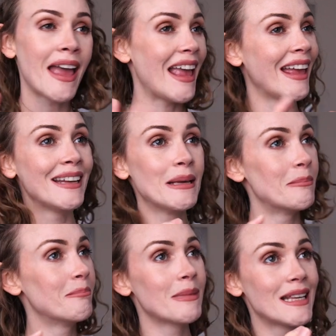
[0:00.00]
any
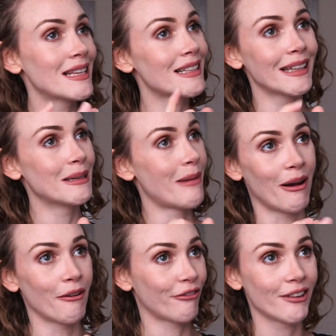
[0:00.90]
measly
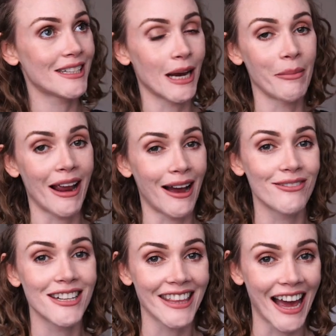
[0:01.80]
amount of free time I
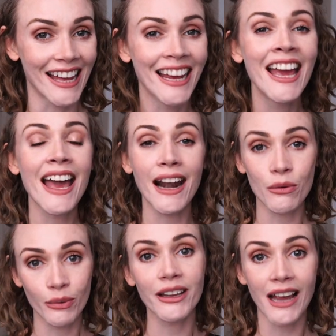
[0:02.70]
have to that, and
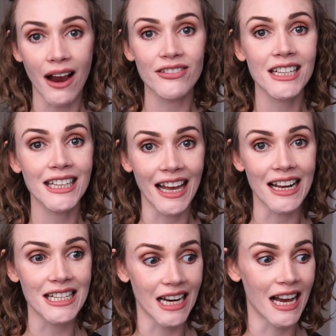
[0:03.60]
I really have to get
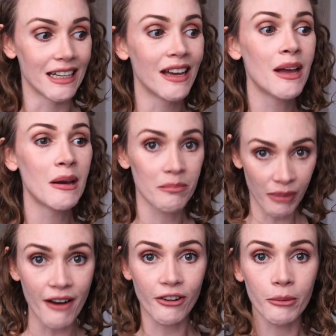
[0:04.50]
it done,
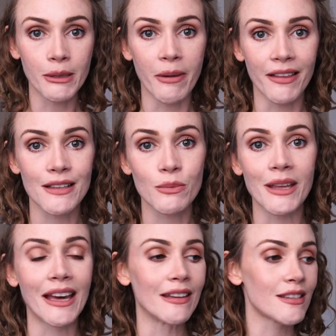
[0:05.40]
preferably by this
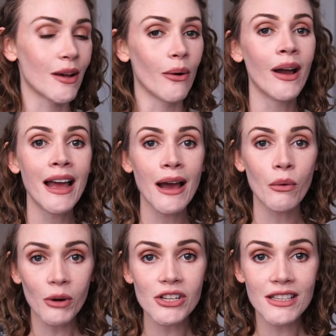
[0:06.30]
weekend. So
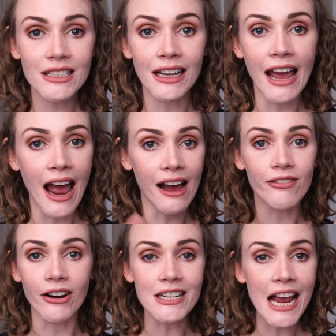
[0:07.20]
we're just gonna have
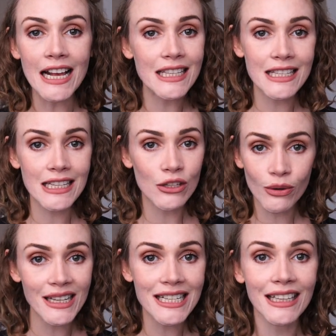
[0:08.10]
our tasty
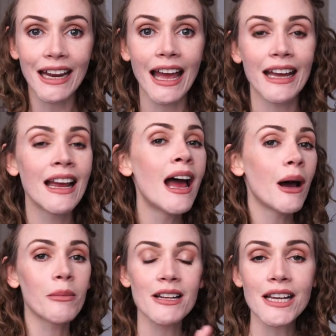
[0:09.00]
treat today.
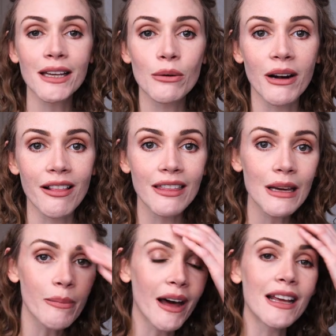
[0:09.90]
I'm gonna tell you what I think
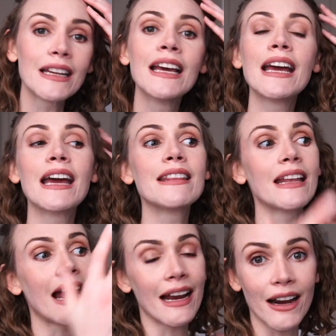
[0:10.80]
about it, and
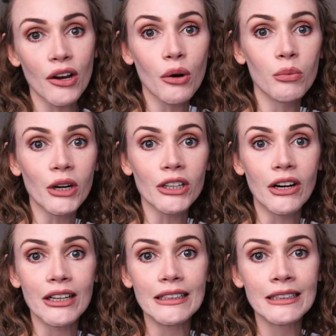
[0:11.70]
then I gotta go work
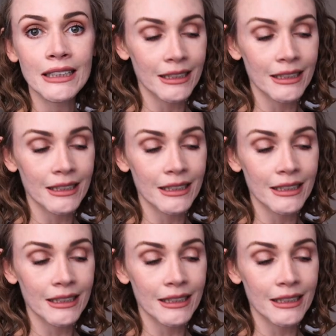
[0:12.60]
on